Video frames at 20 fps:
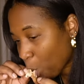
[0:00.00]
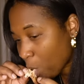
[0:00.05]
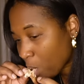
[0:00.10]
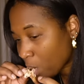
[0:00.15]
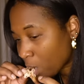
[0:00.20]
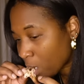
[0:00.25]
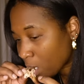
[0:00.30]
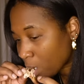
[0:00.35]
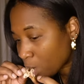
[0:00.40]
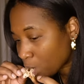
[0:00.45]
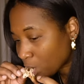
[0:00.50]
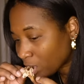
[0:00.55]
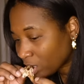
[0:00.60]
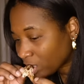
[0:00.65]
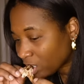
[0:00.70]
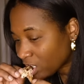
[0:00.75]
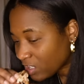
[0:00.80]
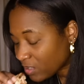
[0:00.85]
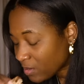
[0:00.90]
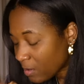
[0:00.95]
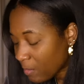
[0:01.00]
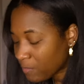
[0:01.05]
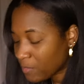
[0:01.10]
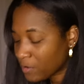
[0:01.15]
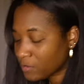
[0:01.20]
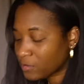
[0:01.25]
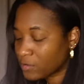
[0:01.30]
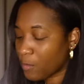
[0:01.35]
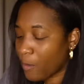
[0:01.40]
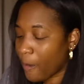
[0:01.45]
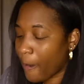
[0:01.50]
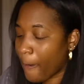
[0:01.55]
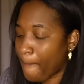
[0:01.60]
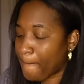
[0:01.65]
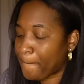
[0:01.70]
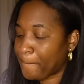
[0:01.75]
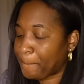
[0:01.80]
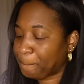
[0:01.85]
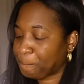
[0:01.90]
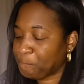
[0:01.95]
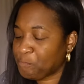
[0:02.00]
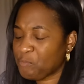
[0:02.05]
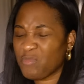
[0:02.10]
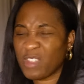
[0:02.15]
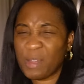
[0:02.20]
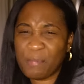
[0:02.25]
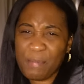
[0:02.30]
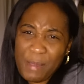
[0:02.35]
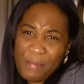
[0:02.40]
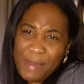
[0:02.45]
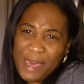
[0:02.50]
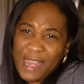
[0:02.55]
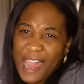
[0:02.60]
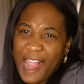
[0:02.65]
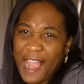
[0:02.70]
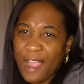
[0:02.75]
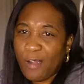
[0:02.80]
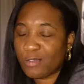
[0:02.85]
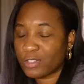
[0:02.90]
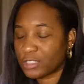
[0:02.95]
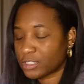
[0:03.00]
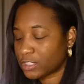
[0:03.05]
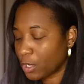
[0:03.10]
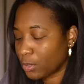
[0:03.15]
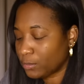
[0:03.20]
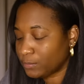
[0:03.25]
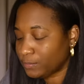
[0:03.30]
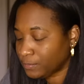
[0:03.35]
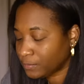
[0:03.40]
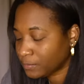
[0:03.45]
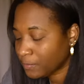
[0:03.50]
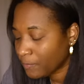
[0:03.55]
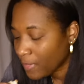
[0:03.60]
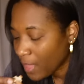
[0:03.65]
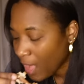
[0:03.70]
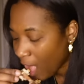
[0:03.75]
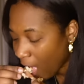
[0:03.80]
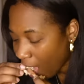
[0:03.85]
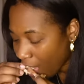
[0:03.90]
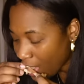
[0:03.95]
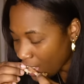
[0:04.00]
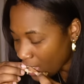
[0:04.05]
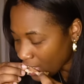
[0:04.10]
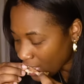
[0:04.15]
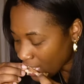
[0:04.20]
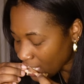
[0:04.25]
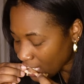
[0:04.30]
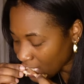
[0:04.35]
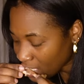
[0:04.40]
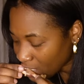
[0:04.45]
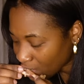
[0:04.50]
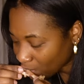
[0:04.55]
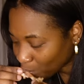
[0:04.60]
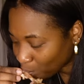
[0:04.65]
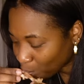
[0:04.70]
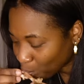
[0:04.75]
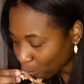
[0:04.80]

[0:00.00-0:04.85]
And then we'll sit in there for a little while, maybe about an hour or so. And then